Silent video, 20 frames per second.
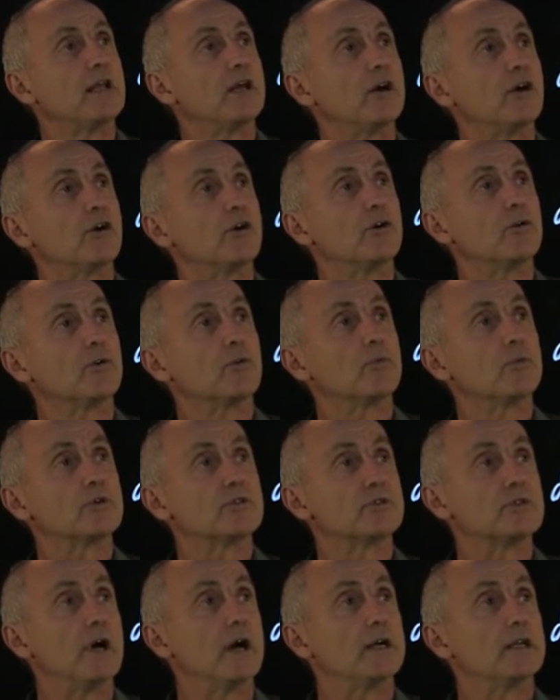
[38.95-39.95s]
here
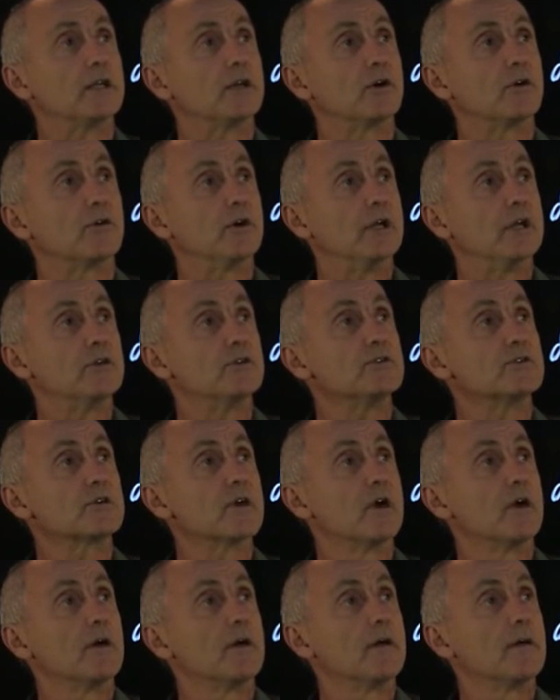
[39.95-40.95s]
was ninety degrees.